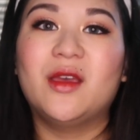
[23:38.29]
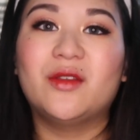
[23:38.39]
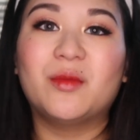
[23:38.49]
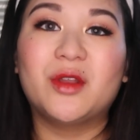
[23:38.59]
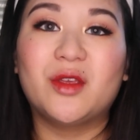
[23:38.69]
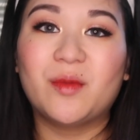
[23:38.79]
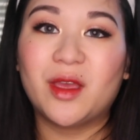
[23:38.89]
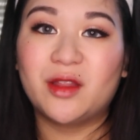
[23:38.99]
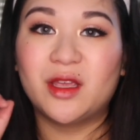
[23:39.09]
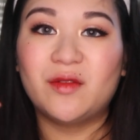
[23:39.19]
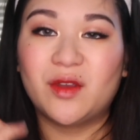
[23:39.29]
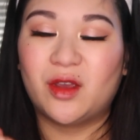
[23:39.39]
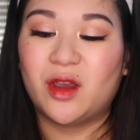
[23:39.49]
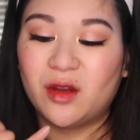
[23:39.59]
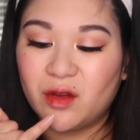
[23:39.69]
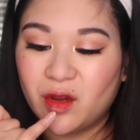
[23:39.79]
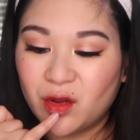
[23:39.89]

so I'm going to use my clean finger